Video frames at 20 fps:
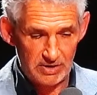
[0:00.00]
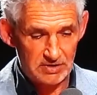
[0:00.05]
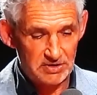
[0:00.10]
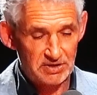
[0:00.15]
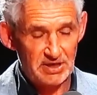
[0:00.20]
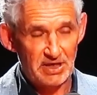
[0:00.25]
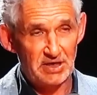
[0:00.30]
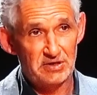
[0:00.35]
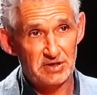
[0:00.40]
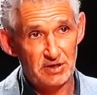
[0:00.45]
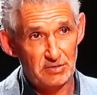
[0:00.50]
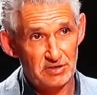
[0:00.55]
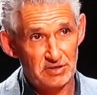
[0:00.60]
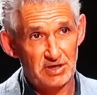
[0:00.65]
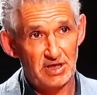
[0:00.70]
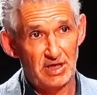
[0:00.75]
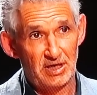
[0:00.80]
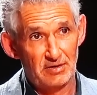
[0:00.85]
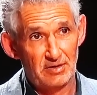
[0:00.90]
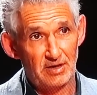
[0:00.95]
these things that you
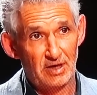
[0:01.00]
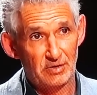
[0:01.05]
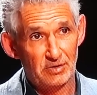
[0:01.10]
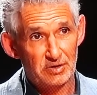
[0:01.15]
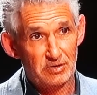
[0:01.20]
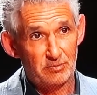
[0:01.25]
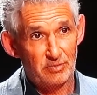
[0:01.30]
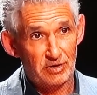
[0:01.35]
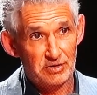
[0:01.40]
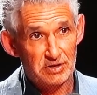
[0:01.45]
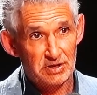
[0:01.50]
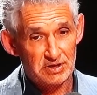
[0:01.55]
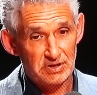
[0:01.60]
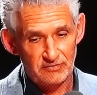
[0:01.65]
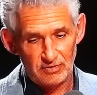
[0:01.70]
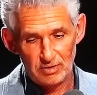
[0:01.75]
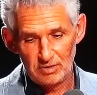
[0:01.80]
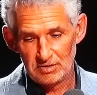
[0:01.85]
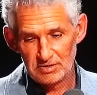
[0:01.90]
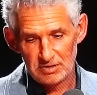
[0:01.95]
see in ultra-processed
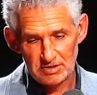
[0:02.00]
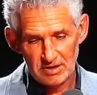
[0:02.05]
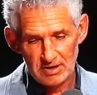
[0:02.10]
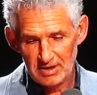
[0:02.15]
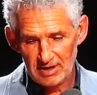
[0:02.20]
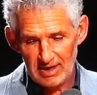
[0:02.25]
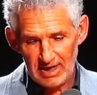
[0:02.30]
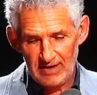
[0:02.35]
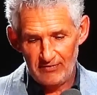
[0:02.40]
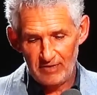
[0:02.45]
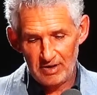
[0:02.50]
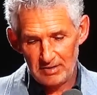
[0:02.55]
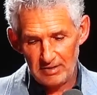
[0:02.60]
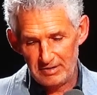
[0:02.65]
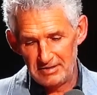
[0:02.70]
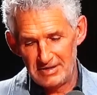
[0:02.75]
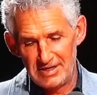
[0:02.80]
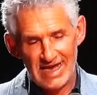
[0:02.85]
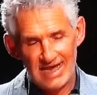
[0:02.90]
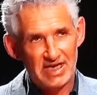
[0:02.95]
foods have a
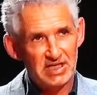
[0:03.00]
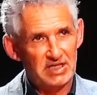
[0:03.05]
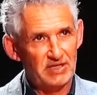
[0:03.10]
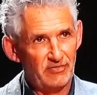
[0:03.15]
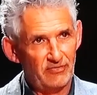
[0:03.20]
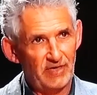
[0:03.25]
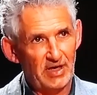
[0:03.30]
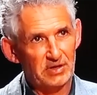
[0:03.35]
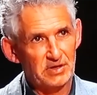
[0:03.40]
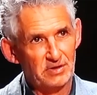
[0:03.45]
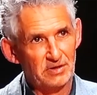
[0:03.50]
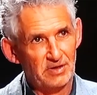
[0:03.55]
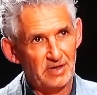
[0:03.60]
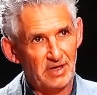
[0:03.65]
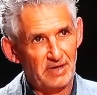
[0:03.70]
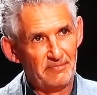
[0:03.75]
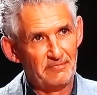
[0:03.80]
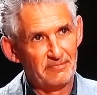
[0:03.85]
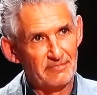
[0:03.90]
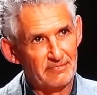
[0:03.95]
negative effect on
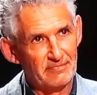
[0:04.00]
our